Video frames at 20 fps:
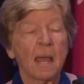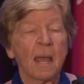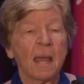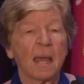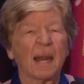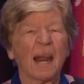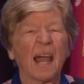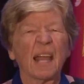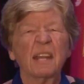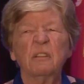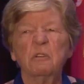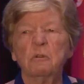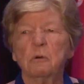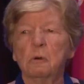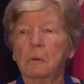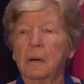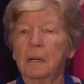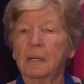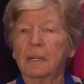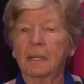And I
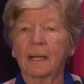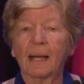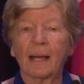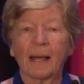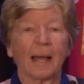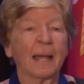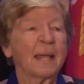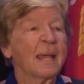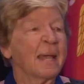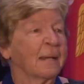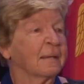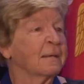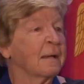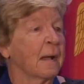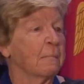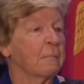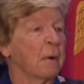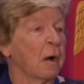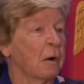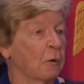knew I had
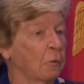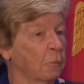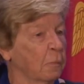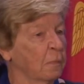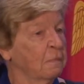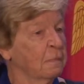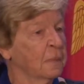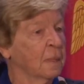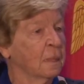come home,